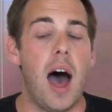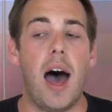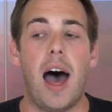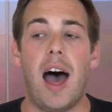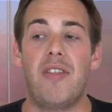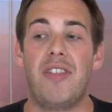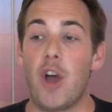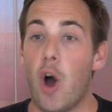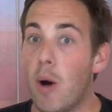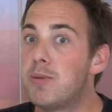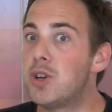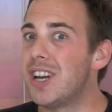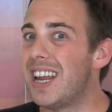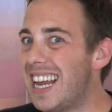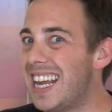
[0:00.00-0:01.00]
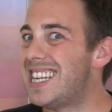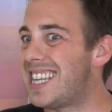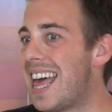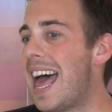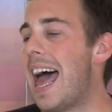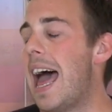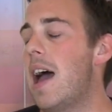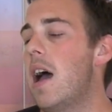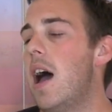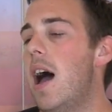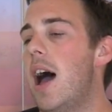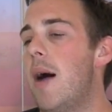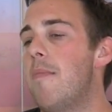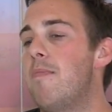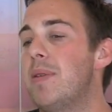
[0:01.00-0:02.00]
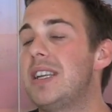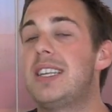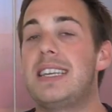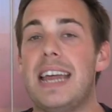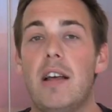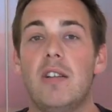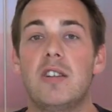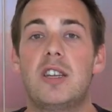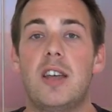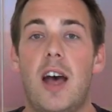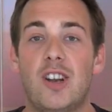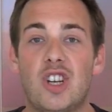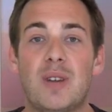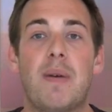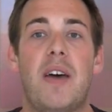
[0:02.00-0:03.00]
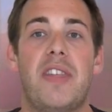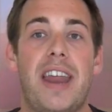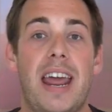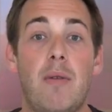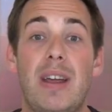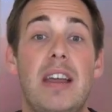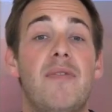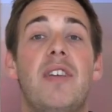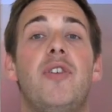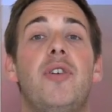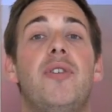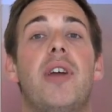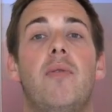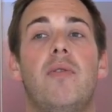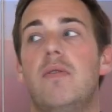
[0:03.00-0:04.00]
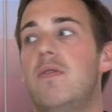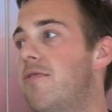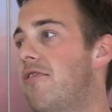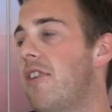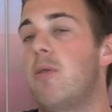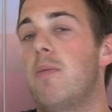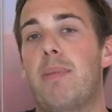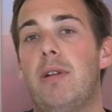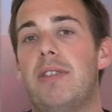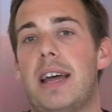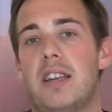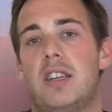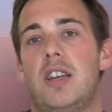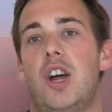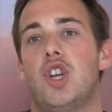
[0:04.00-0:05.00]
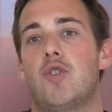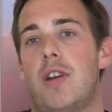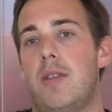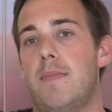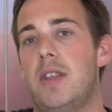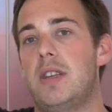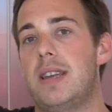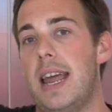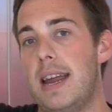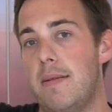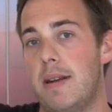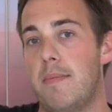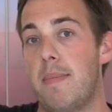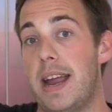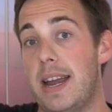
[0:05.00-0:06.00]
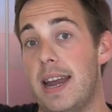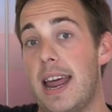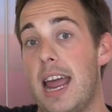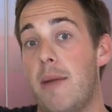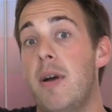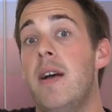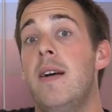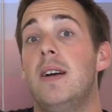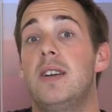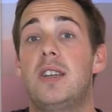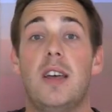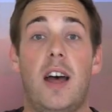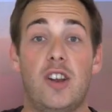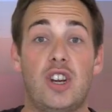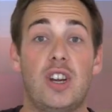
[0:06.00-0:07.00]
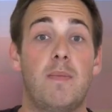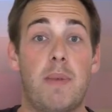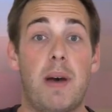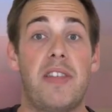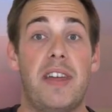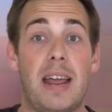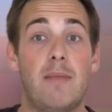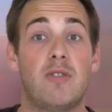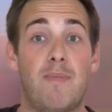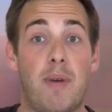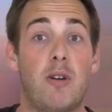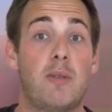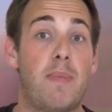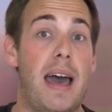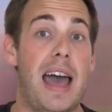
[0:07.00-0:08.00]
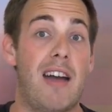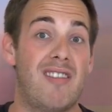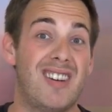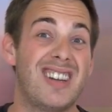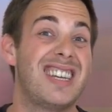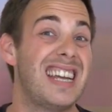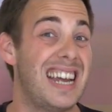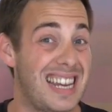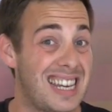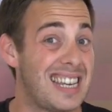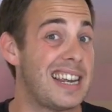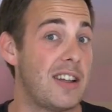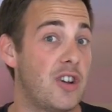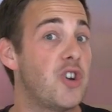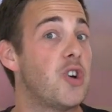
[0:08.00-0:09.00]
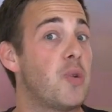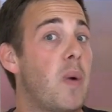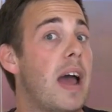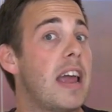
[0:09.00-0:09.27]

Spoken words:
The option is there, but still, searching by the name, even if you don't build that search around the mother's maiden name, searching by the names of both parents is still a good